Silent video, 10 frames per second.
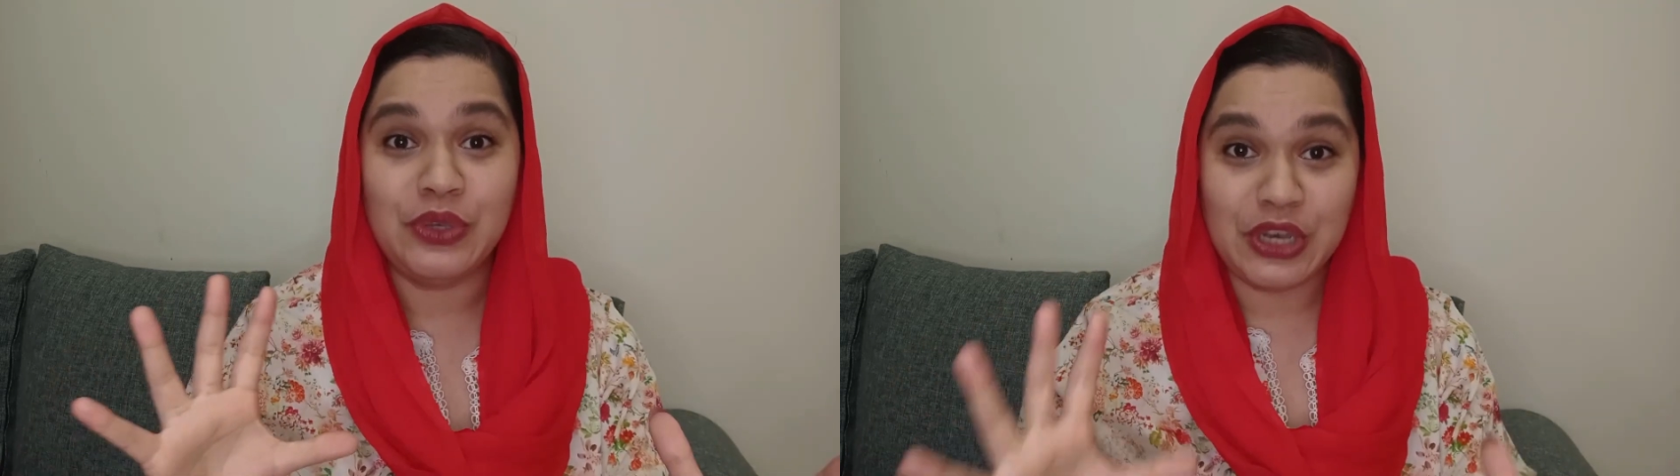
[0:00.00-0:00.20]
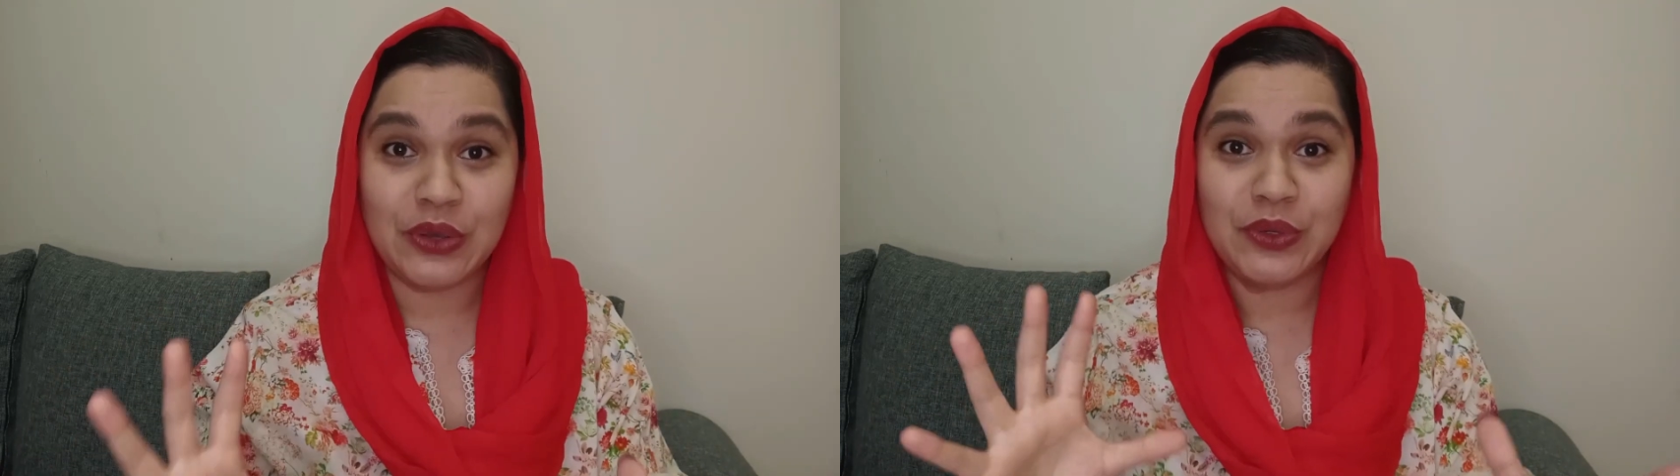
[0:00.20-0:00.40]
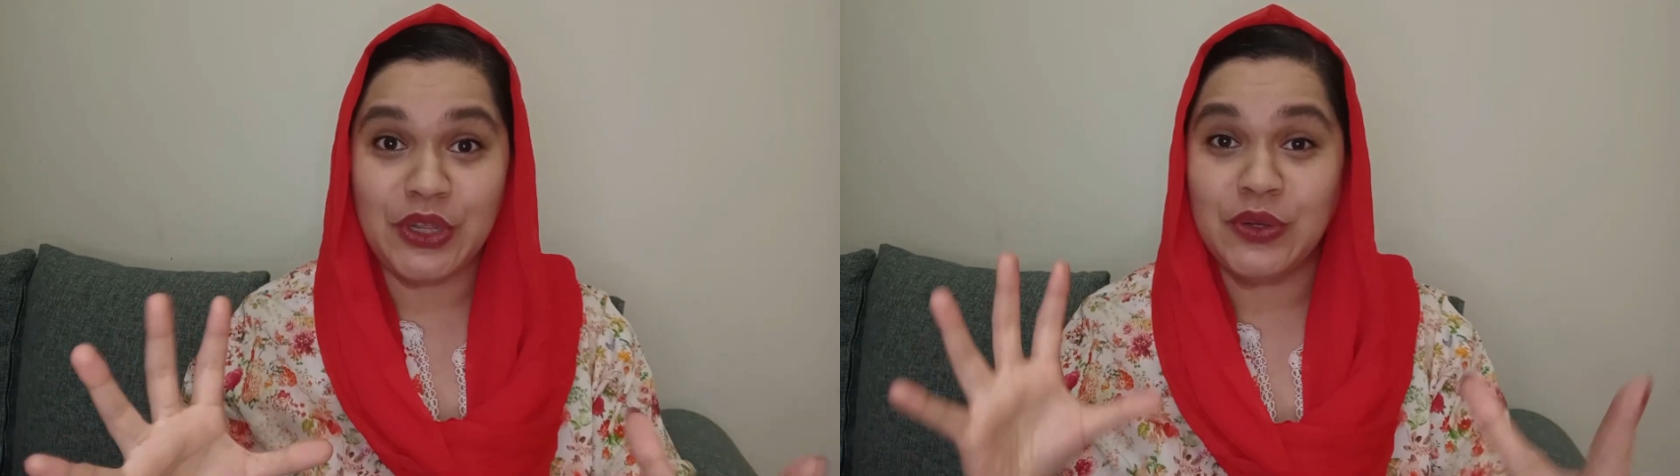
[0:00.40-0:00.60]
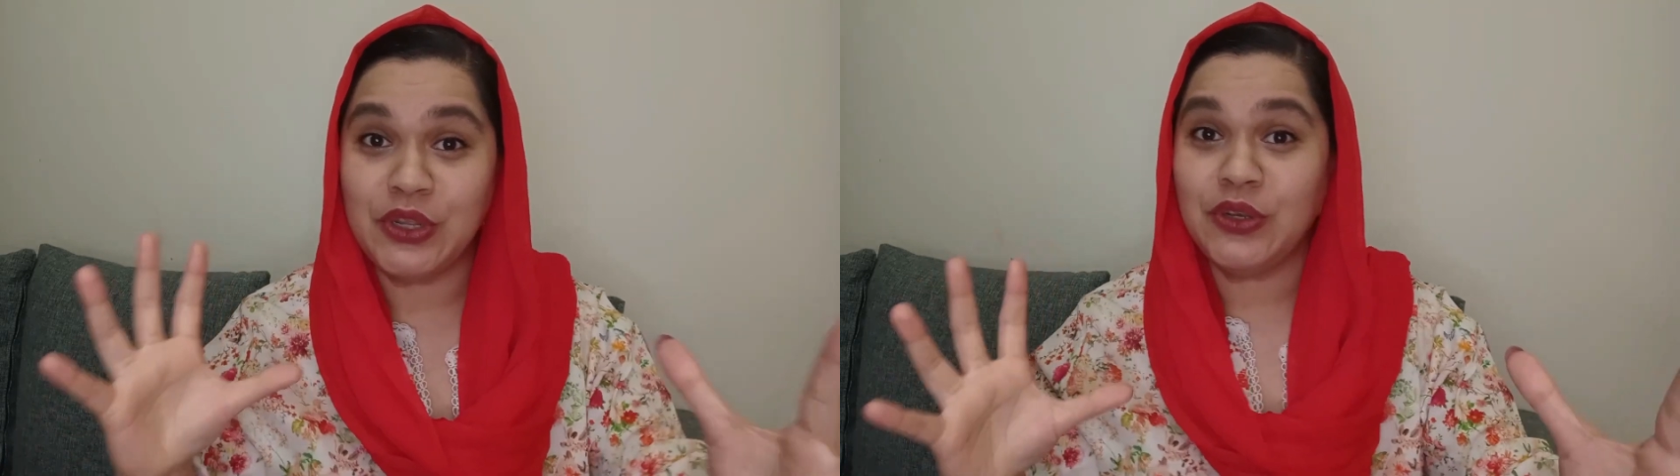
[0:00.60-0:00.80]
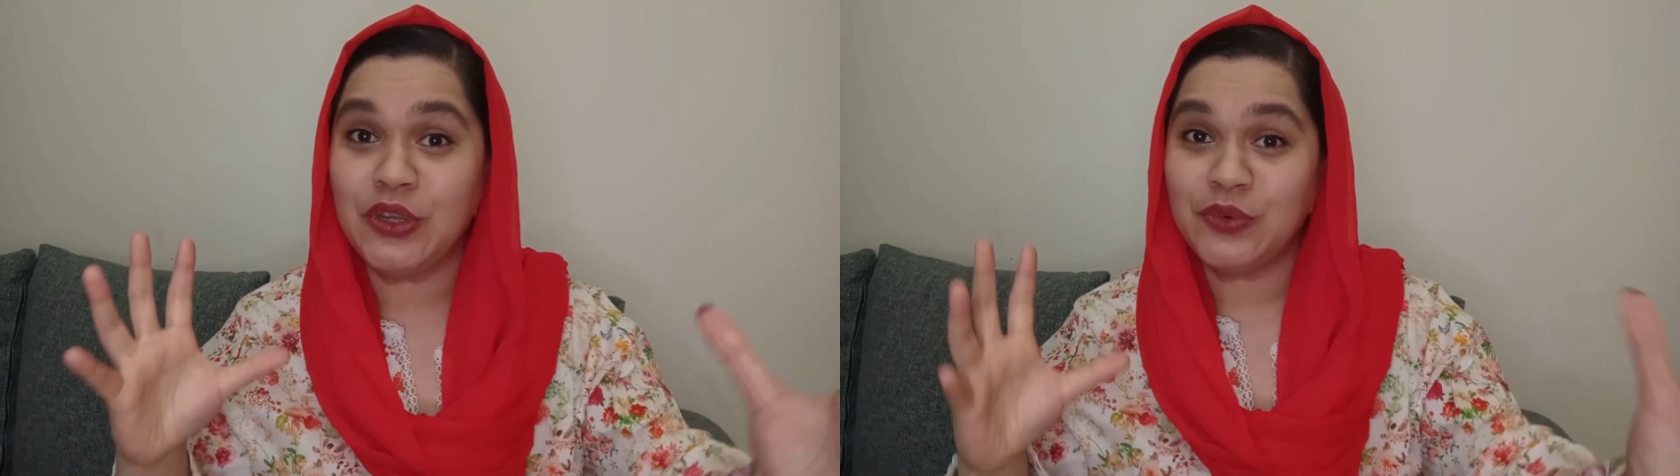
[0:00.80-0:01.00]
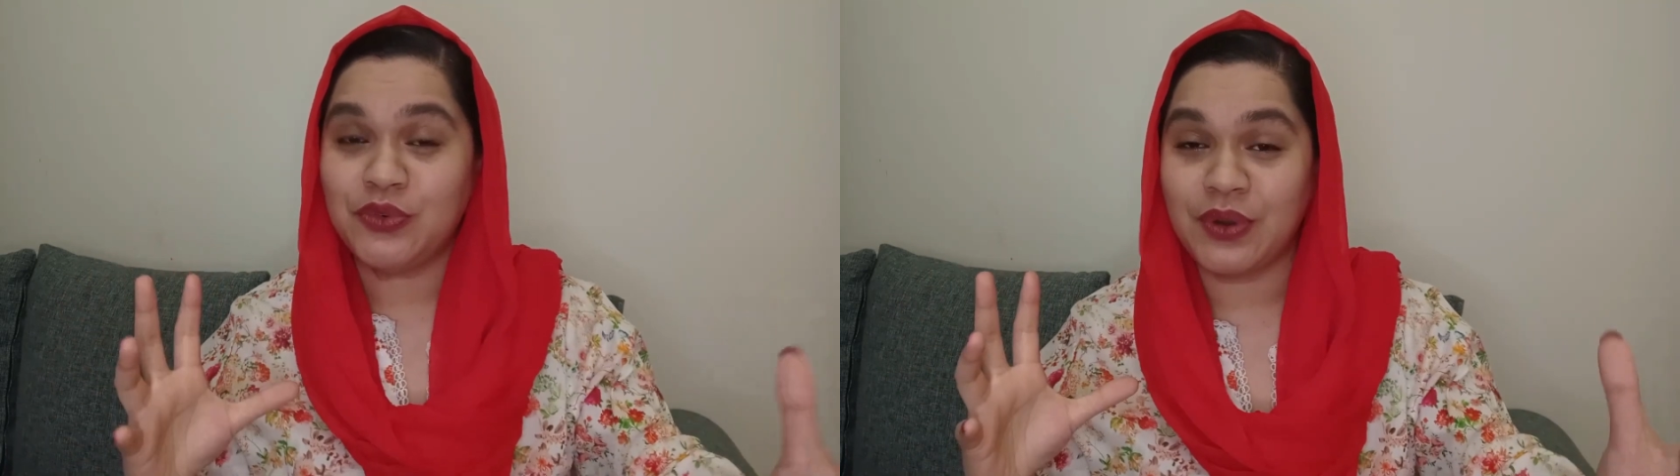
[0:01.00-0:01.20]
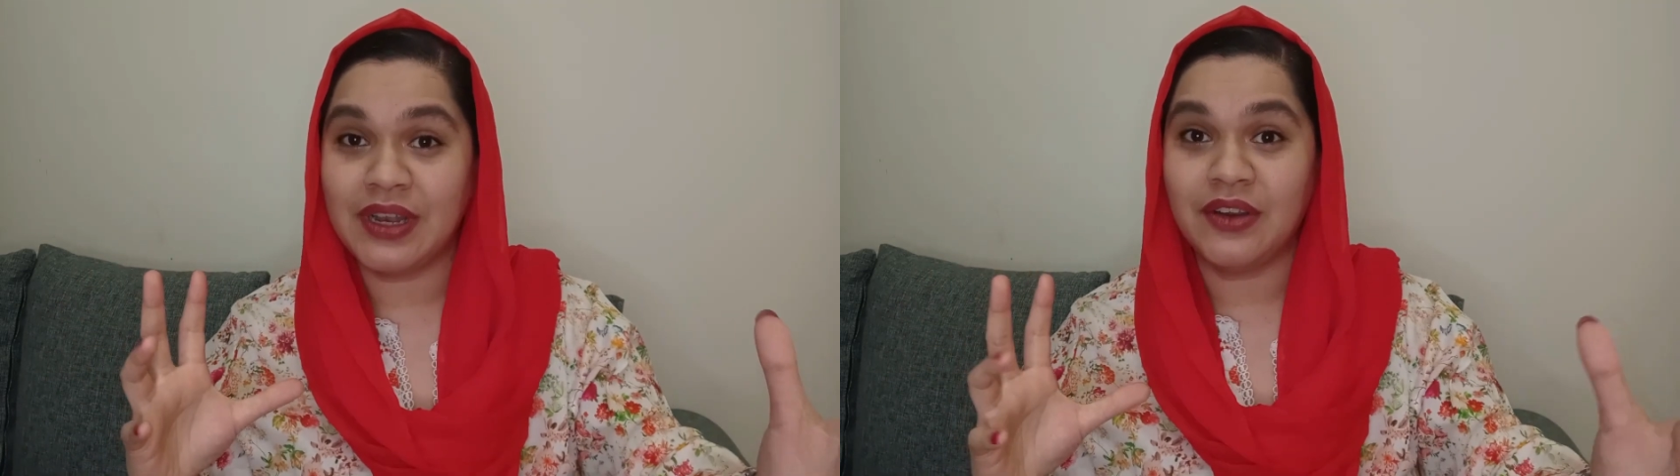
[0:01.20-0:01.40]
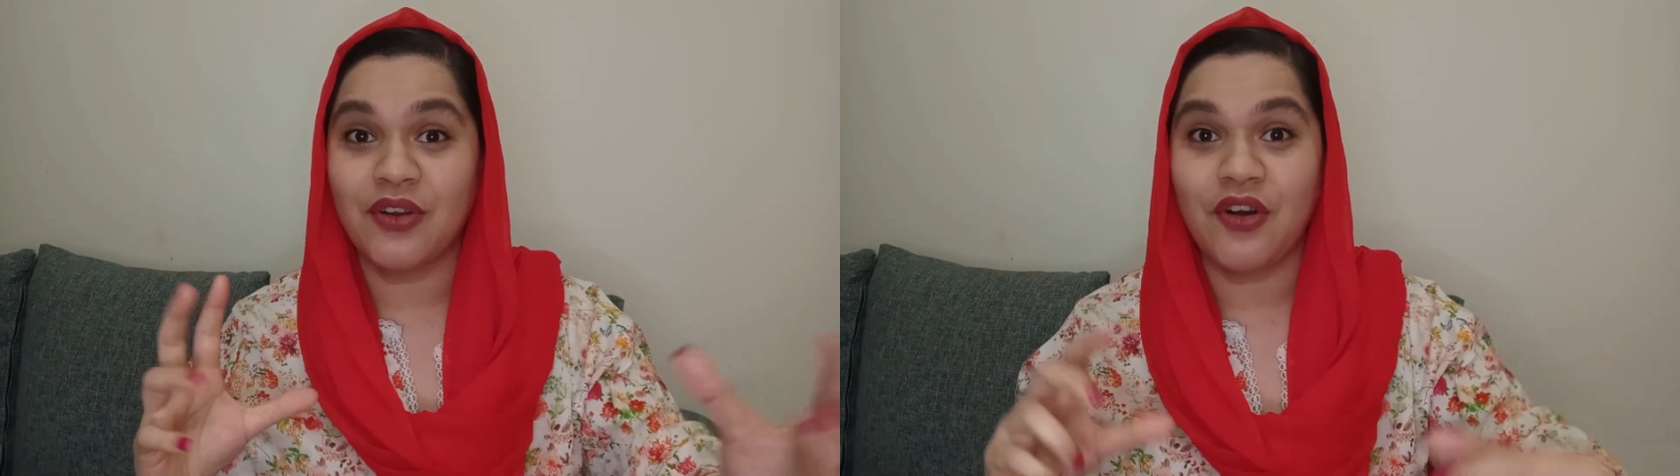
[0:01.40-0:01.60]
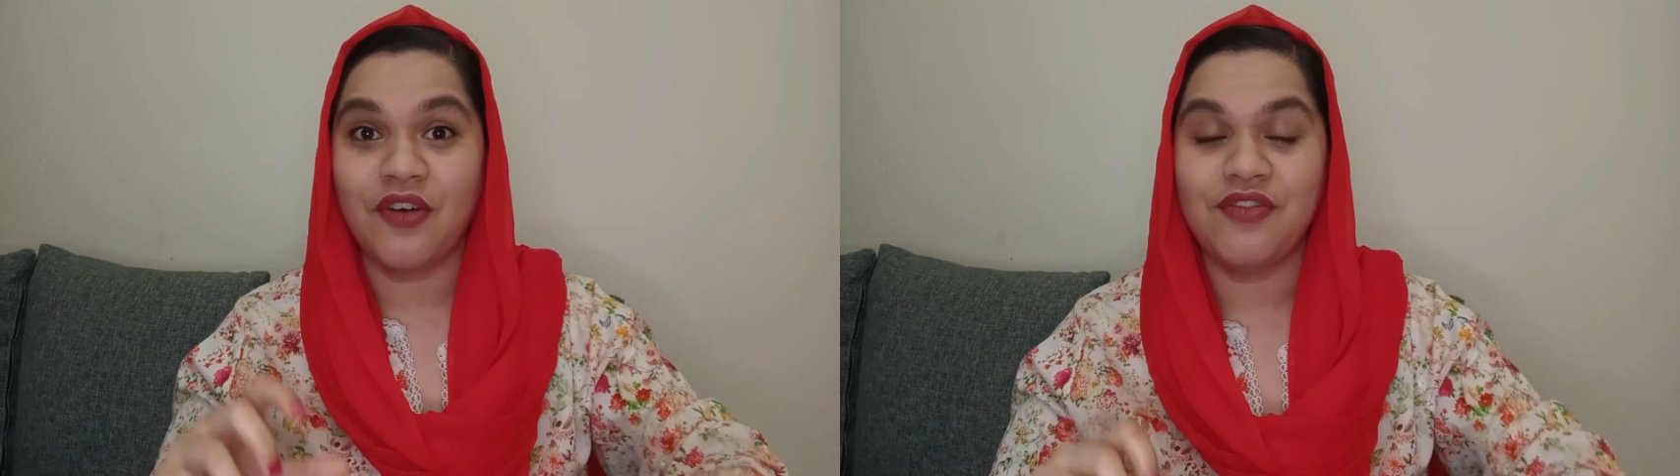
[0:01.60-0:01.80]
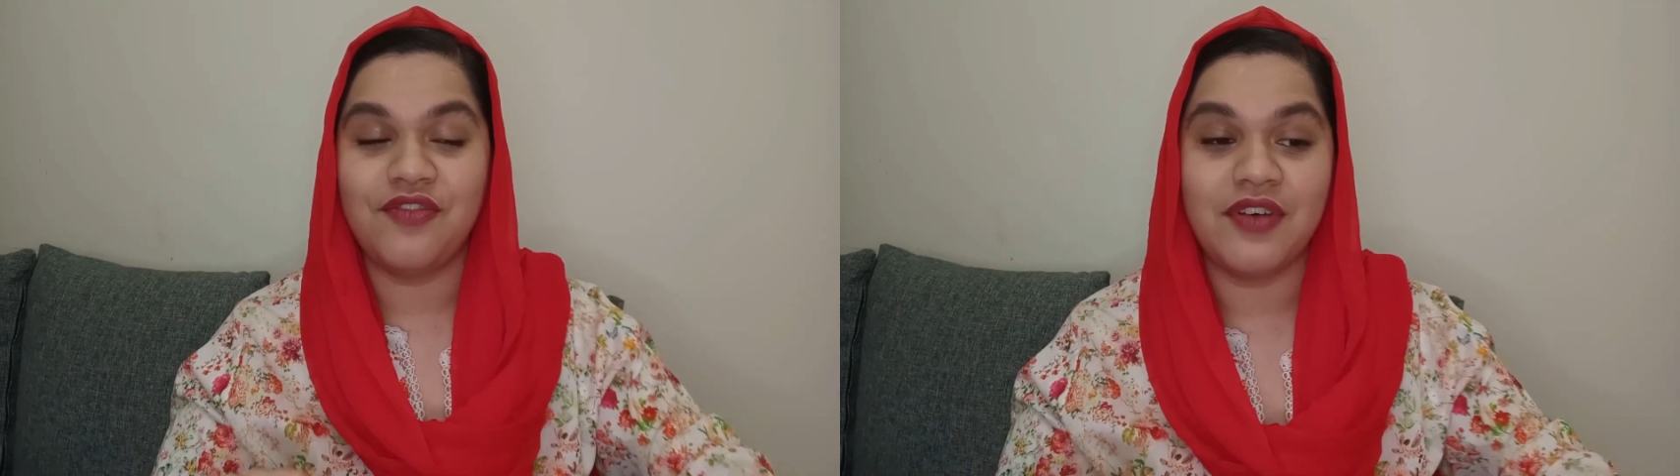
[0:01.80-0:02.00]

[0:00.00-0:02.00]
new, new, new, new trailer of